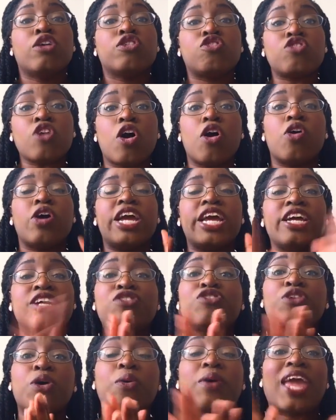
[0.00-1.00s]
So
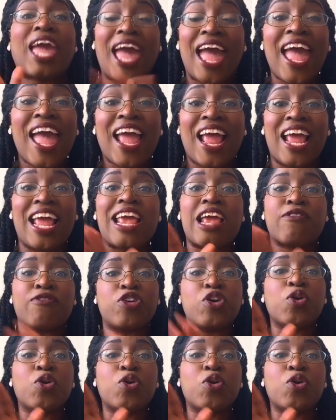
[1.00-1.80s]
it's okay if